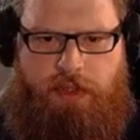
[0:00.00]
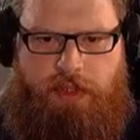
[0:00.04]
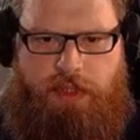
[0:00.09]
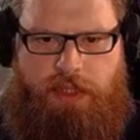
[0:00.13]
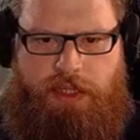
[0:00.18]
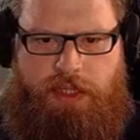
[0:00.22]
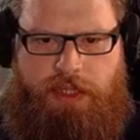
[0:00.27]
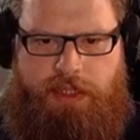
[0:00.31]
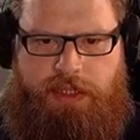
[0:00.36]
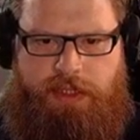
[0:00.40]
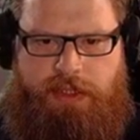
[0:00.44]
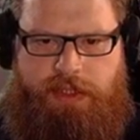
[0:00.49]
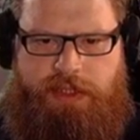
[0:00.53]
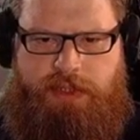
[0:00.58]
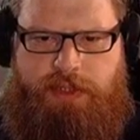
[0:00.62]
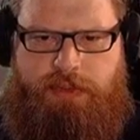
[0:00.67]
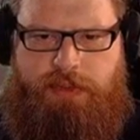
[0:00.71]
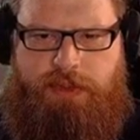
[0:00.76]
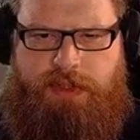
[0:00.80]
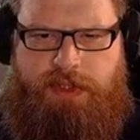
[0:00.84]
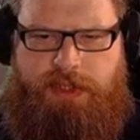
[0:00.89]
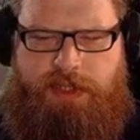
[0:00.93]
And then this
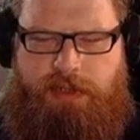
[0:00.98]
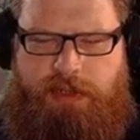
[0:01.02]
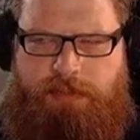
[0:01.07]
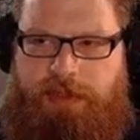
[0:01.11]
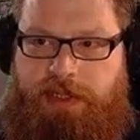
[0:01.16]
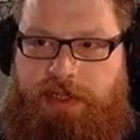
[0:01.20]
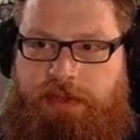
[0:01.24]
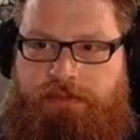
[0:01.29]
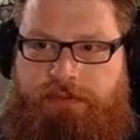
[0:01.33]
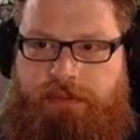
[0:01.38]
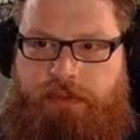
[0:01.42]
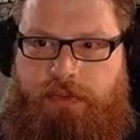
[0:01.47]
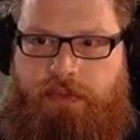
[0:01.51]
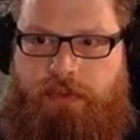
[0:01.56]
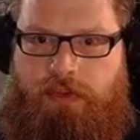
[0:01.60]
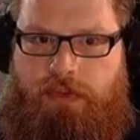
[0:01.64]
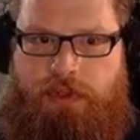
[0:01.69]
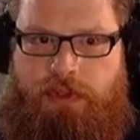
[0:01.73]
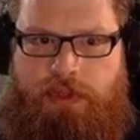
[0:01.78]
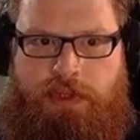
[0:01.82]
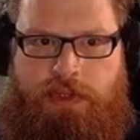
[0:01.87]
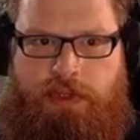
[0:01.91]
one's going to be
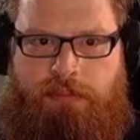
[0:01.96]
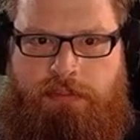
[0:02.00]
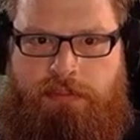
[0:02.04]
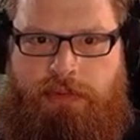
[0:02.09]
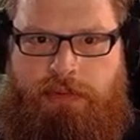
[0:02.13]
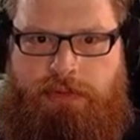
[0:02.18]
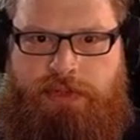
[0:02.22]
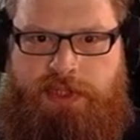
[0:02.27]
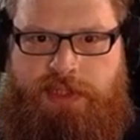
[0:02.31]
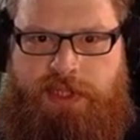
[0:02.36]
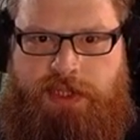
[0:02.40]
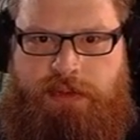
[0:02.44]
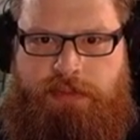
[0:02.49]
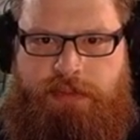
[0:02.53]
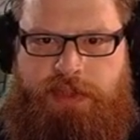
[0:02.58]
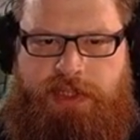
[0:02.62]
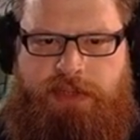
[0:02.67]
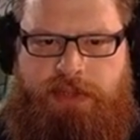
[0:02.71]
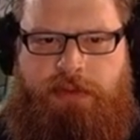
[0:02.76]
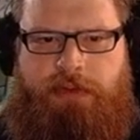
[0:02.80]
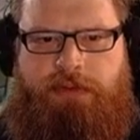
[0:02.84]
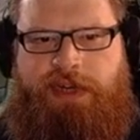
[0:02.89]
for lumber, isn't it? And we
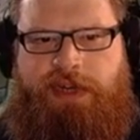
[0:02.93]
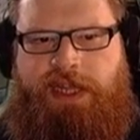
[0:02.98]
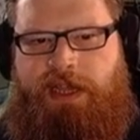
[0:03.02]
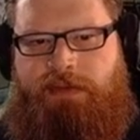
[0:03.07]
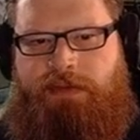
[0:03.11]
do already have a